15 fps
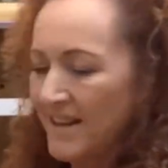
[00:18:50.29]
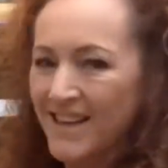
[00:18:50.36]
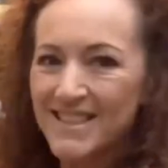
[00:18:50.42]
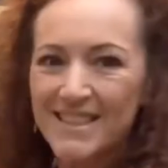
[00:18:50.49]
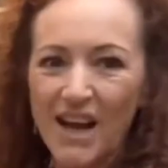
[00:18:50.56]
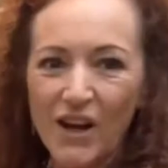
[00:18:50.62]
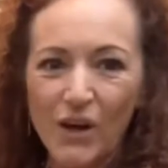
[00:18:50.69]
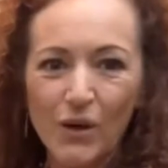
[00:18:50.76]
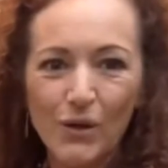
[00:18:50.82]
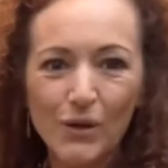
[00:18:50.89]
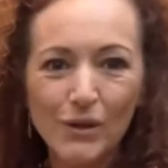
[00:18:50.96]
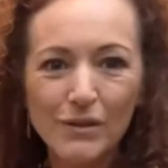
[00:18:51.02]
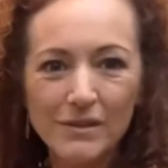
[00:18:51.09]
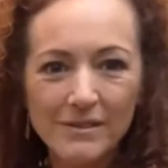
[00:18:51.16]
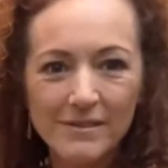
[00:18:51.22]
Is that
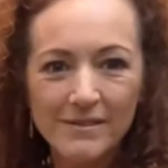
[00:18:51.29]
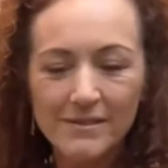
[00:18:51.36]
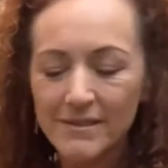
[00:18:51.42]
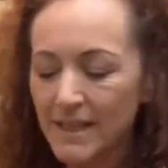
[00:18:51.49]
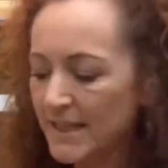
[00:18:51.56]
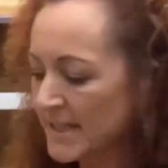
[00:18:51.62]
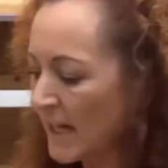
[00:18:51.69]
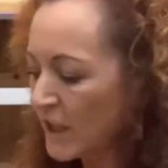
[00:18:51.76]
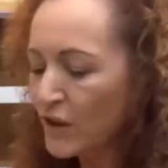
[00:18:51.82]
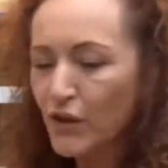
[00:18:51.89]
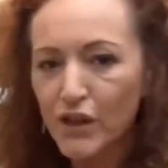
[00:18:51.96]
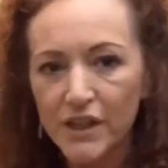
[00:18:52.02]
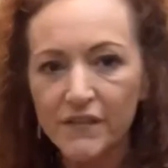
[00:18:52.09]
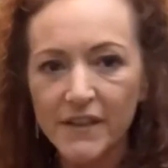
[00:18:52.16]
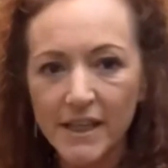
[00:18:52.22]
cool? Is that
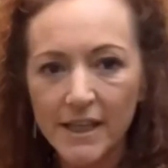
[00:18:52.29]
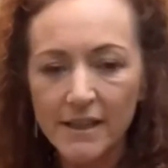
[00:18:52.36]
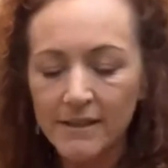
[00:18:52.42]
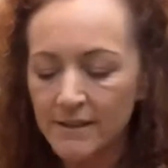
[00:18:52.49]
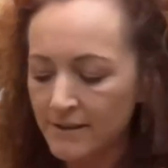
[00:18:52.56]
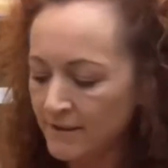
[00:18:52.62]
groovy?